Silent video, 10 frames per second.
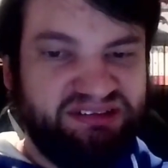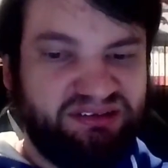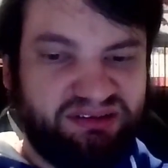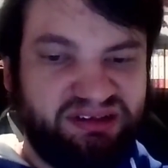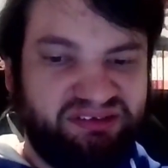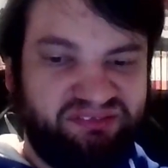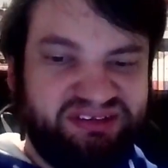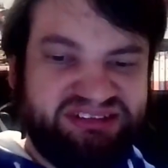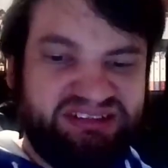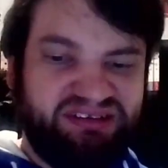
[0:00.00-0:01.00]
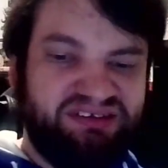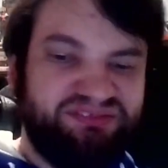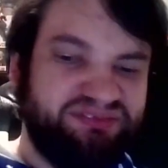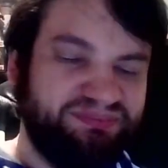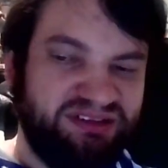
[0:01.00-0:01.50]
Dark Knight of Night signing
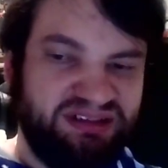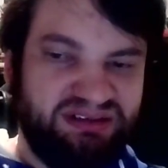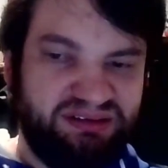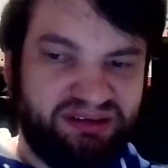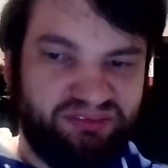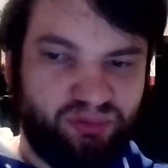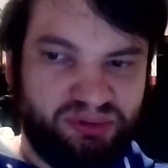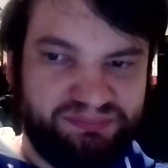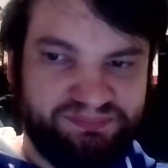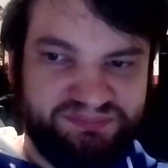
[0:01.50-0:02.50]
off. Later, everyone.